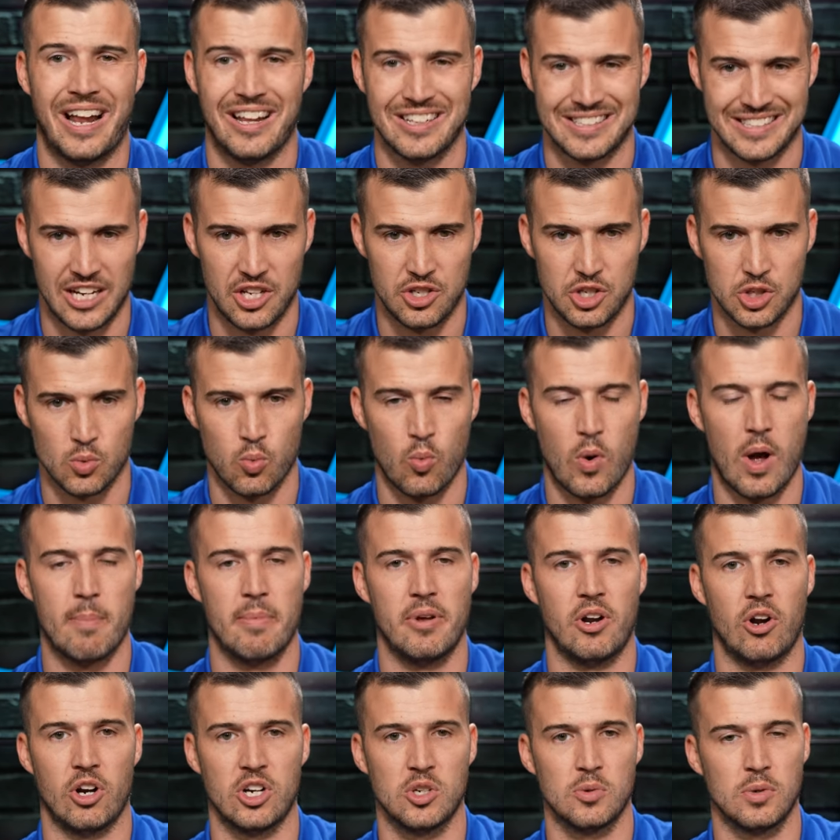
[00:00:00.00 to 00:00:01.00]
outside of just
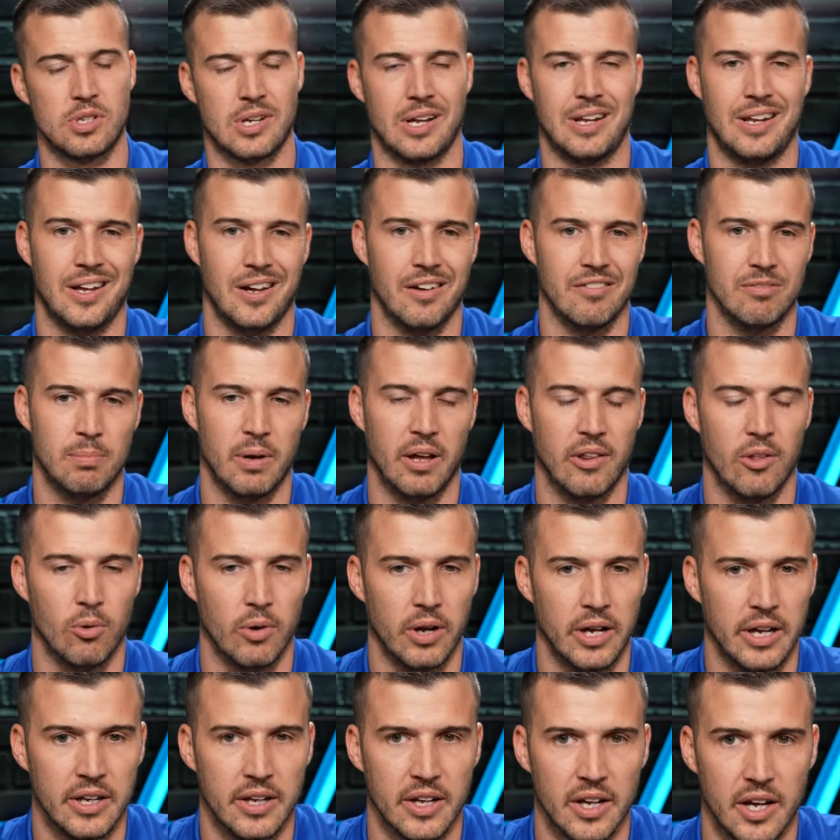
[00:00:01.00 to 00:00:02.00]
webinars, which I love, by the
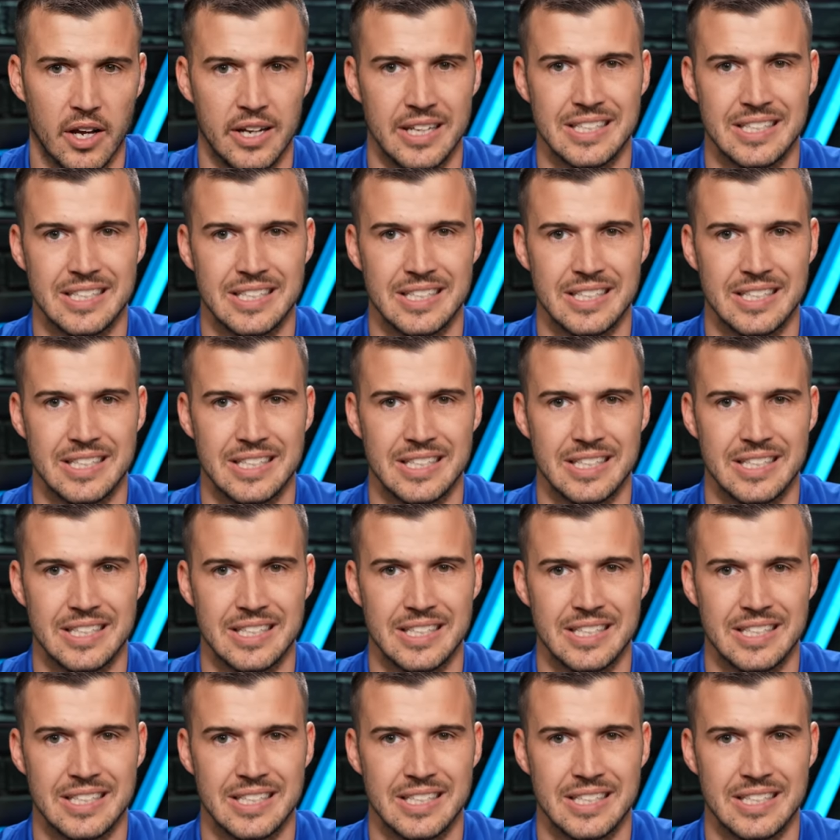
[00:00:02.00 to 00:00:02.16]
way,